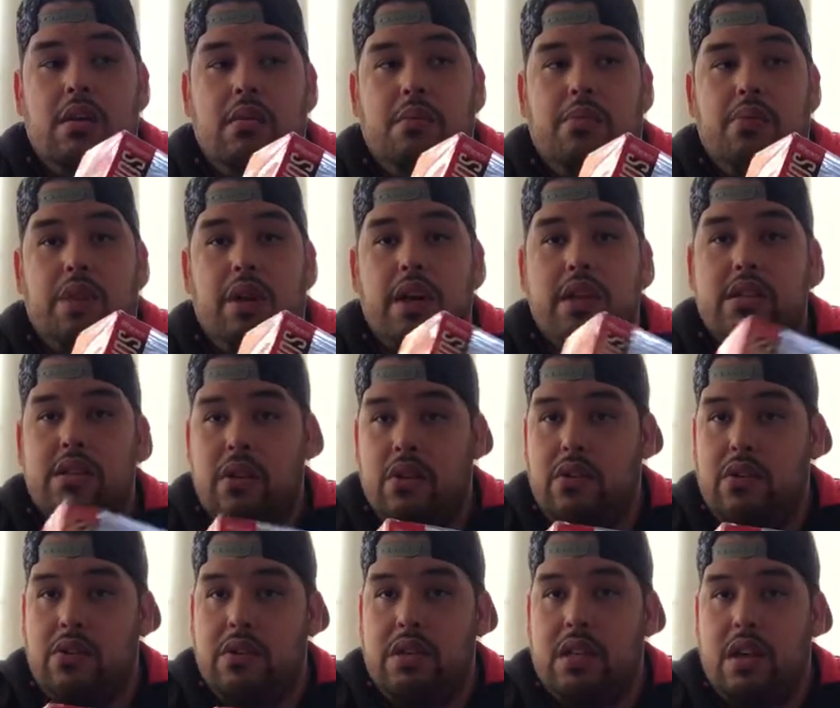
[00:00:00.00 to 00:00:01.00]
plus your
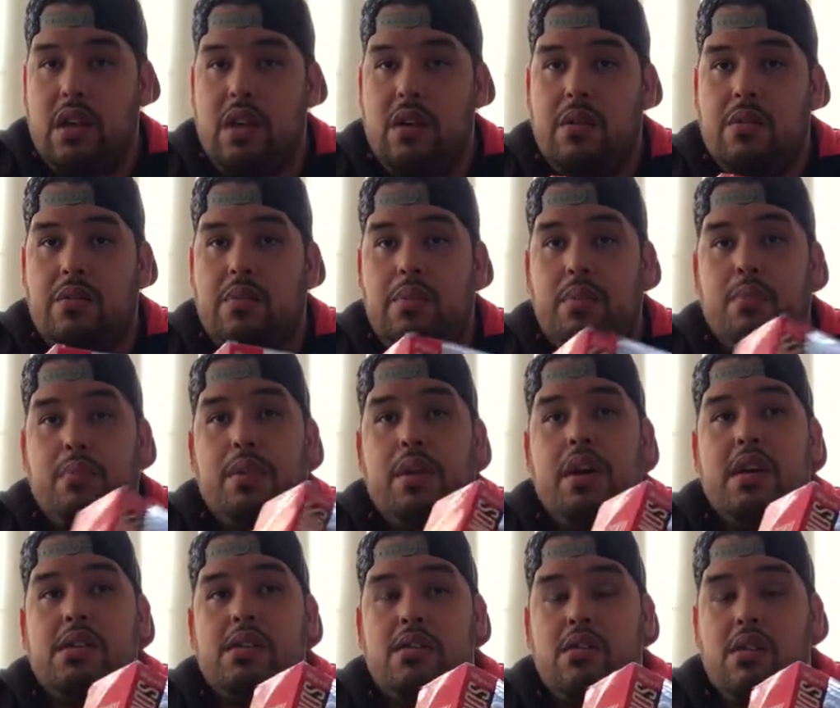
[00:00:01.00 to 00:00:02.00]
hotel,
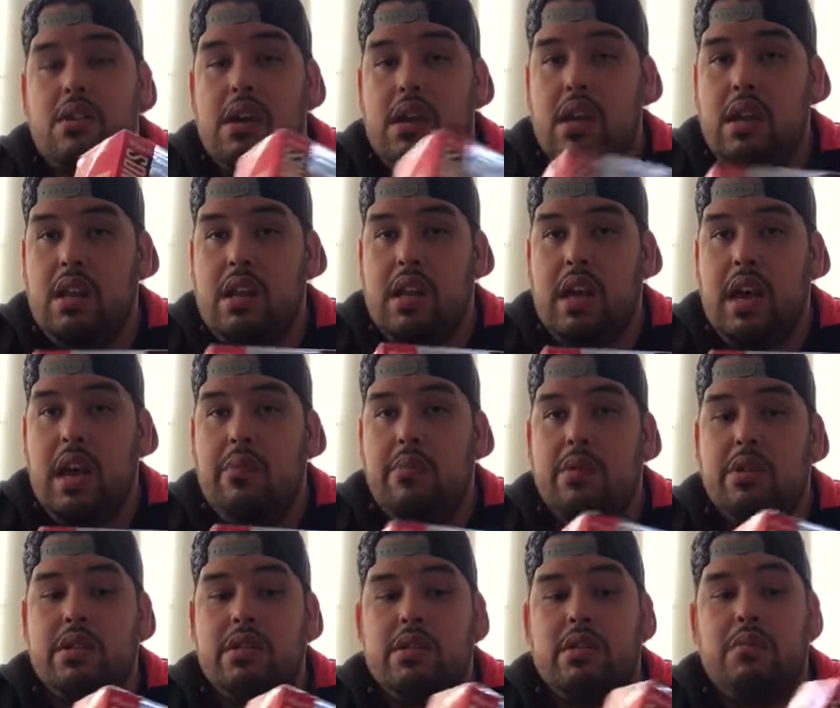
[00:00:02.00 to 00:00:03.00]
plus your eating
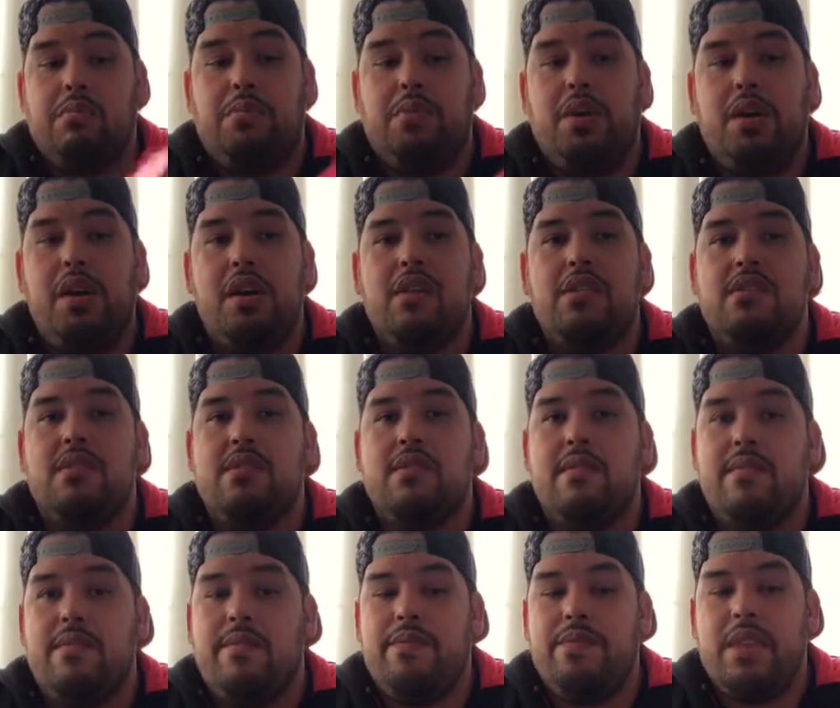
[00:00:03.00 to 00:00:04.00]
habits, plus
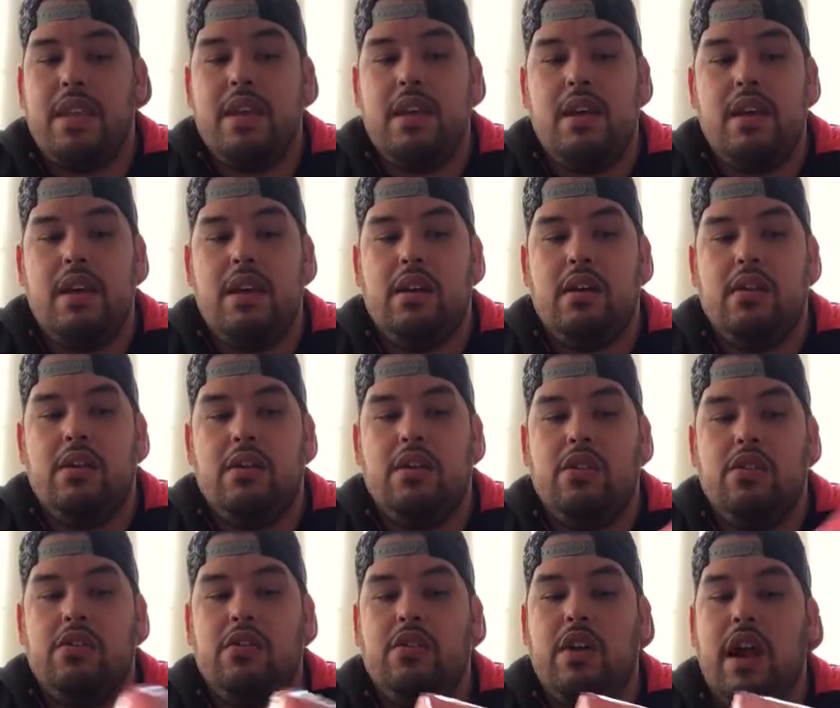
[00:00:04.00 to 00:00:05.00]

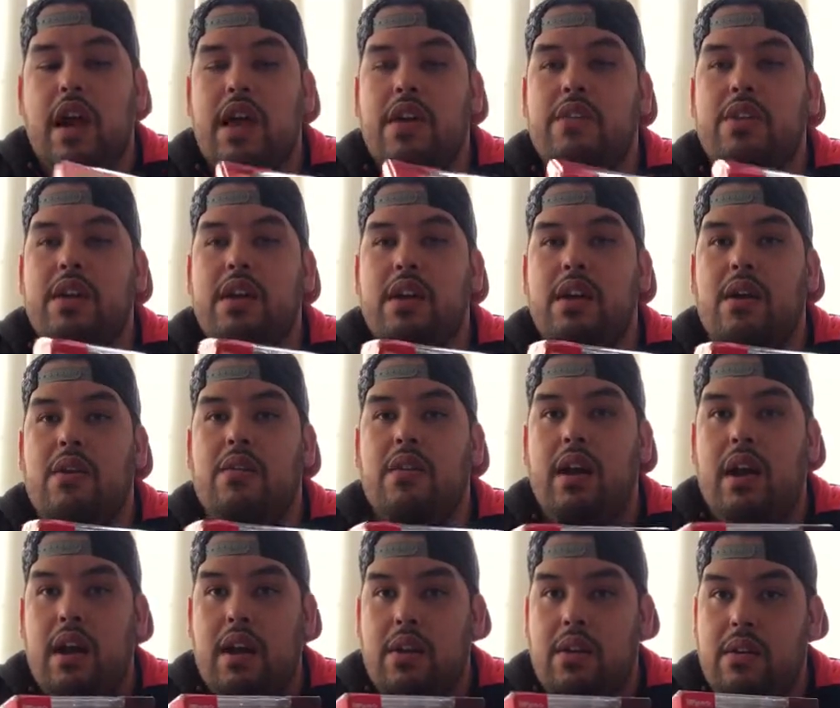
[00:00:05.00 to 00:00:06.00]
driving
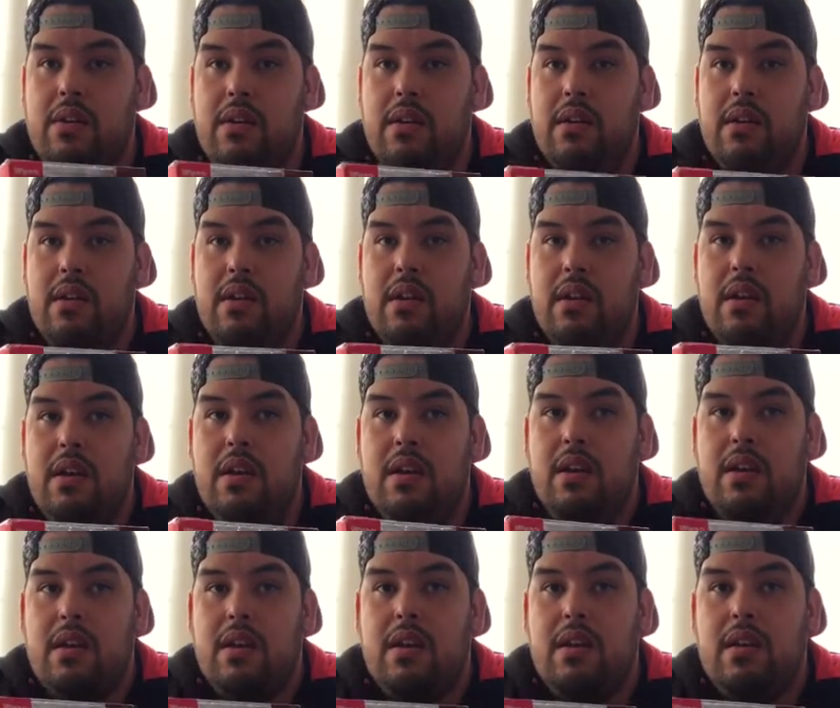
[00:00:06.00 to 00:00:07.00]
around,
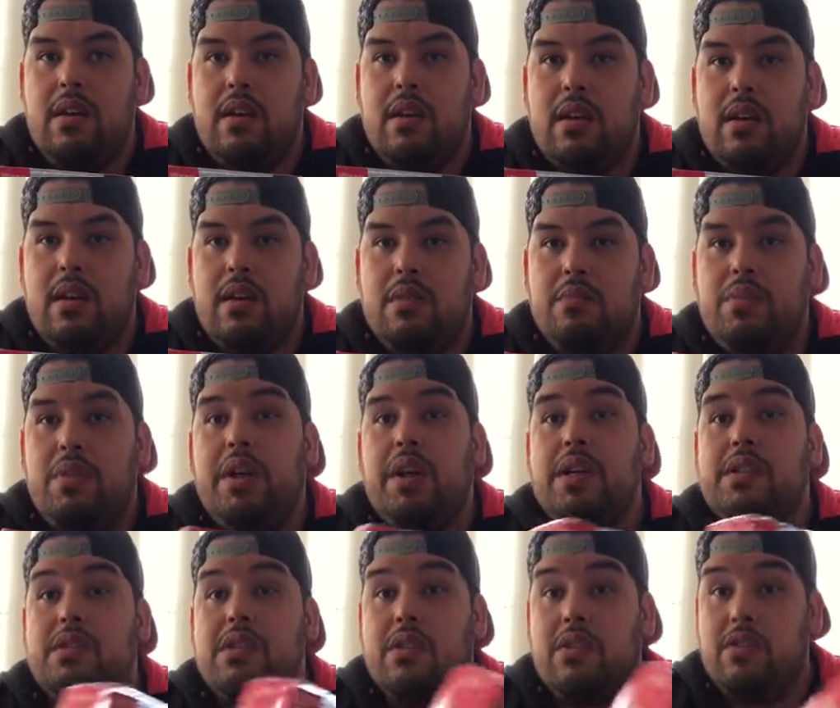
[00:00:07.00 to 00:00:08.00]

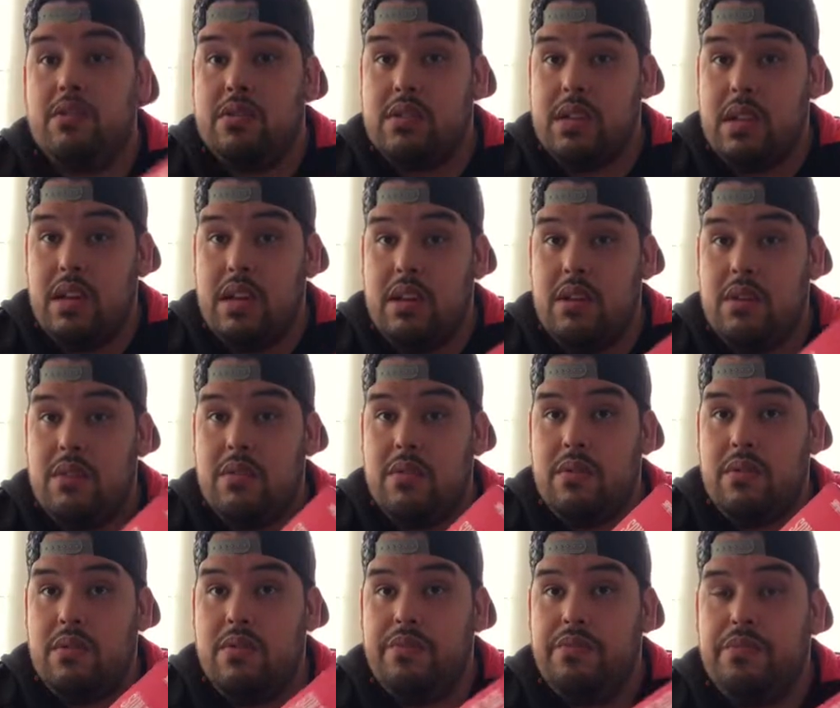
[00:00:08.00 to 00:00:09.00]
plus the hotel,
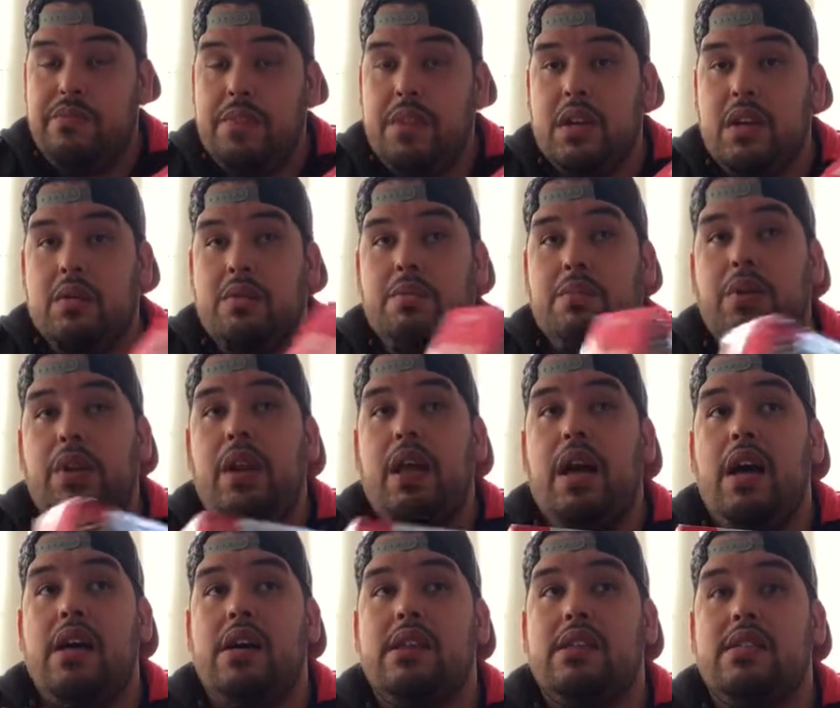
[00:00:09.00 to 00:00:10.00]

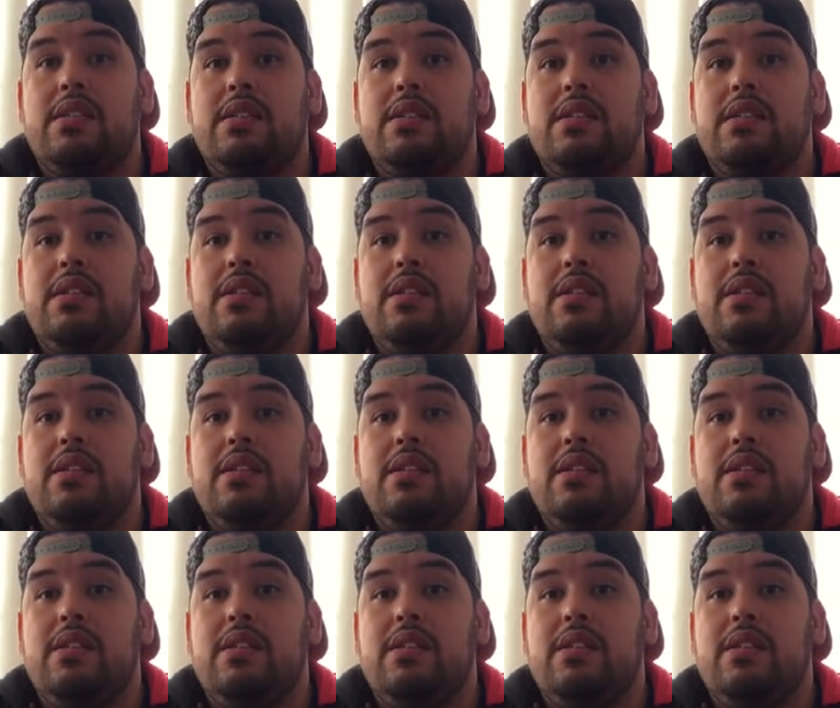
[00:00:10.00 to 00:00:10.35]
plus